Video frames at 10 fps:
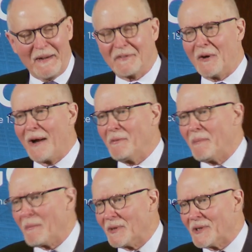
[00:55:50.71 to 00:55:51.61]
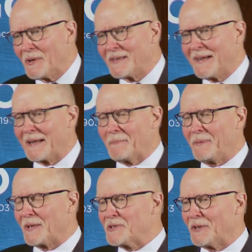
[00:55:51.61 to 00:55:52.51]
So I remember when they were taking
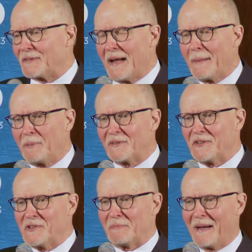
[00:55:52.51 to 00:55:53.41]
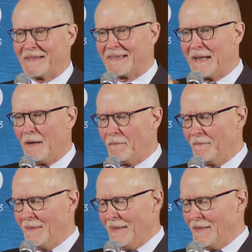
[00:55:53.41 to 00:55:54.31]
pictures, I positioned
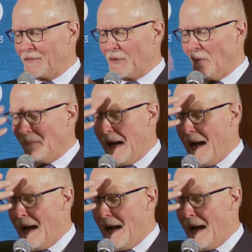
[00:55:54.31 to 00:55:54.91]
myself, so